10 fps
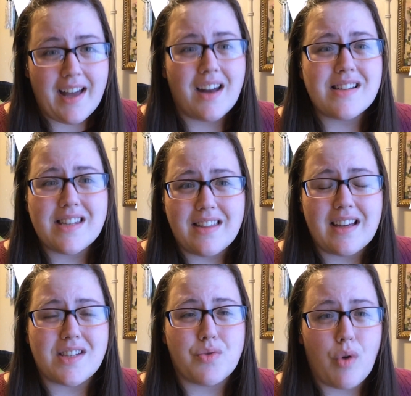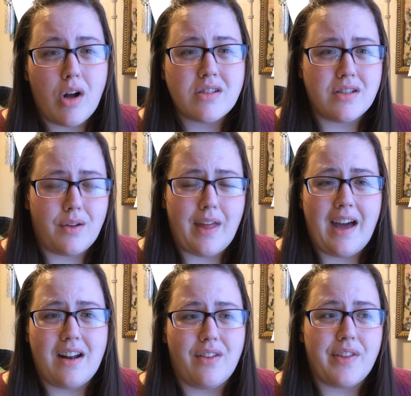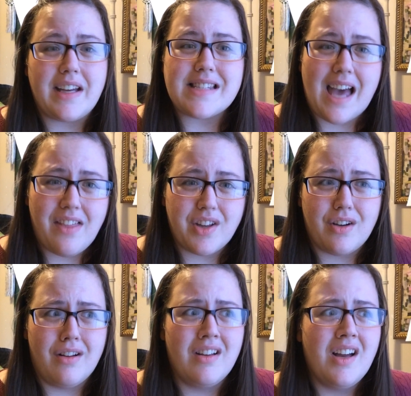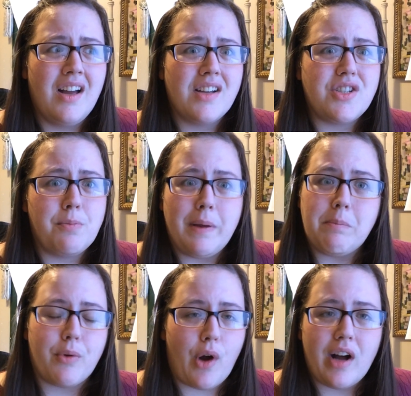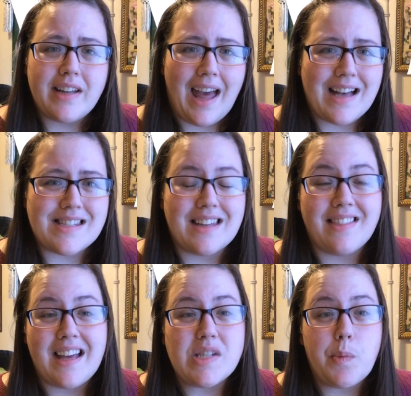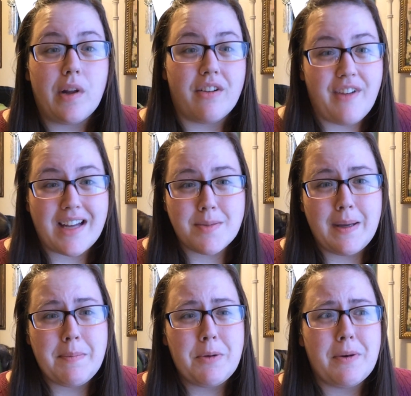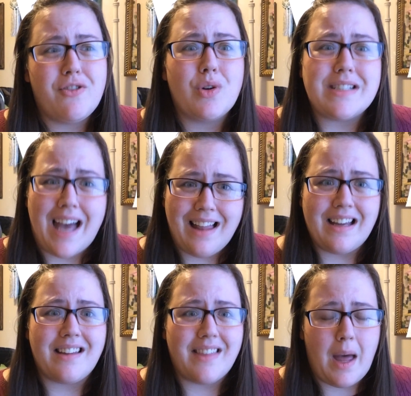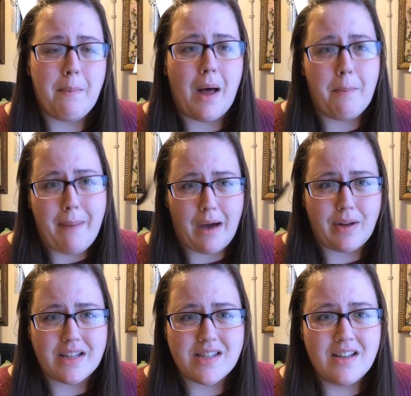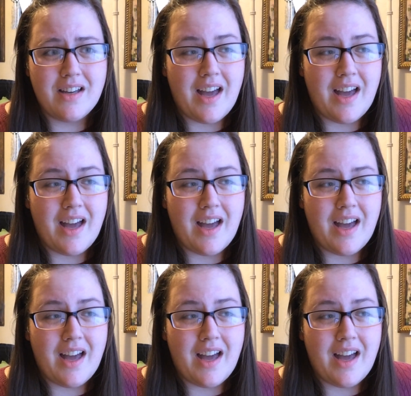I honestly think it's wrong to do that. I don't think it's ethical to be broadcasting things that will affect people before telling them about it.